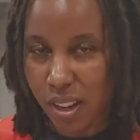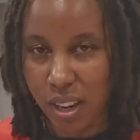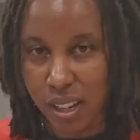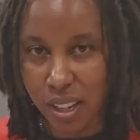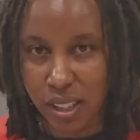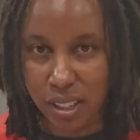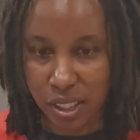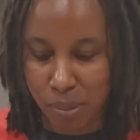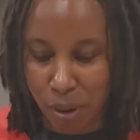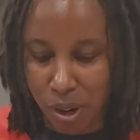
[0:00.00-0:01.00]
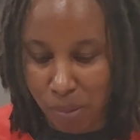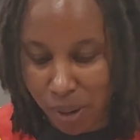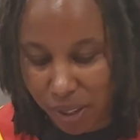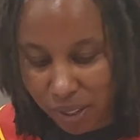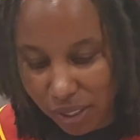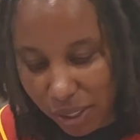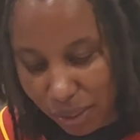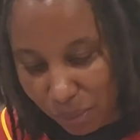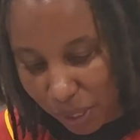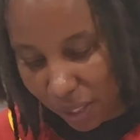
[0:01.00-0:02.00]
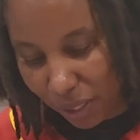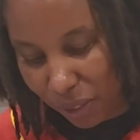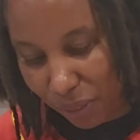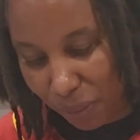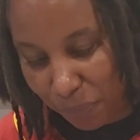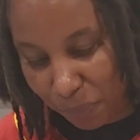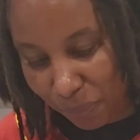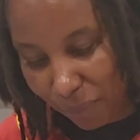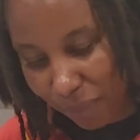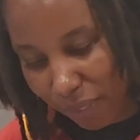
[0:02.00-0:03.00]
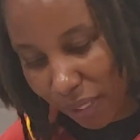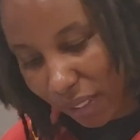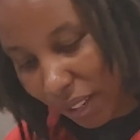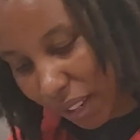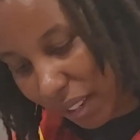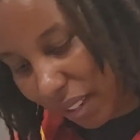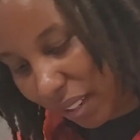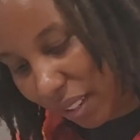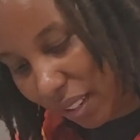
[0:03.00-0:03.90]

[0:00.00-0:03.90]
And then in the small box, we have a